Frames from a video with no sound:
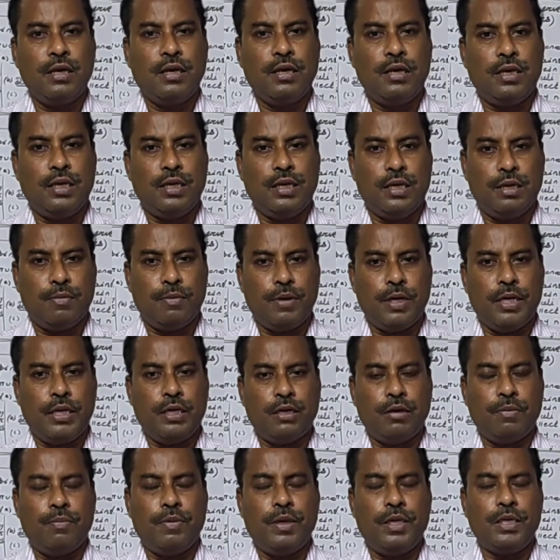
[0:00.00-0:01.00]
in different
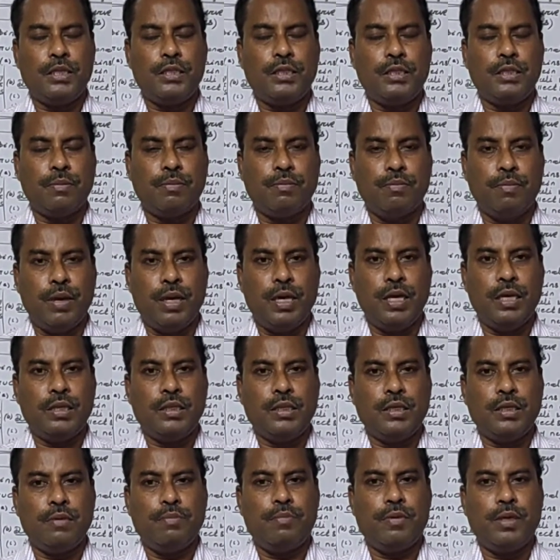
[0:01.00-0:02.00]
topics, math,
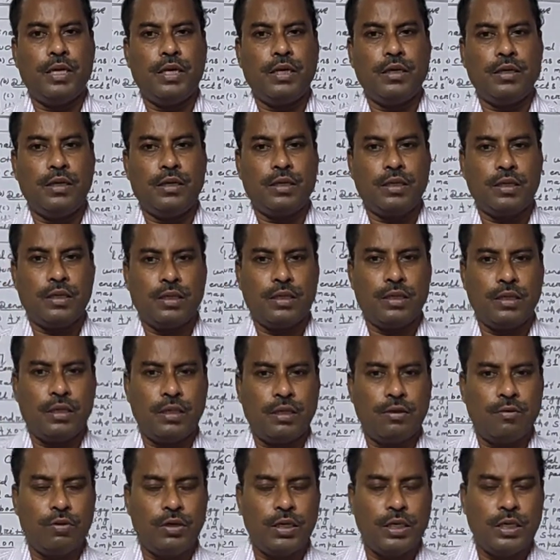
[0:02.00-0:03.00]
different
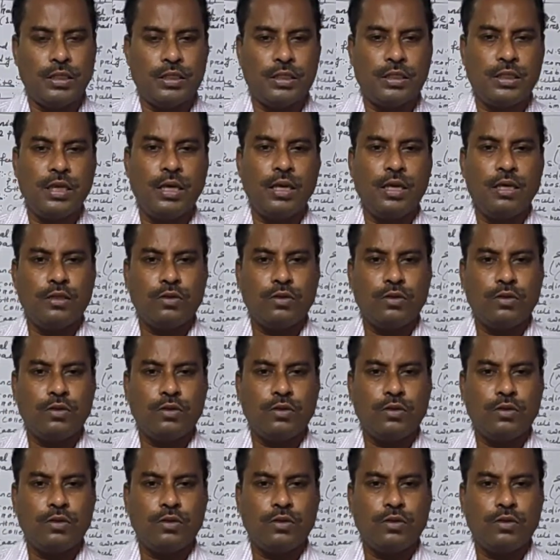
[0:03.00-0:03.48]
units.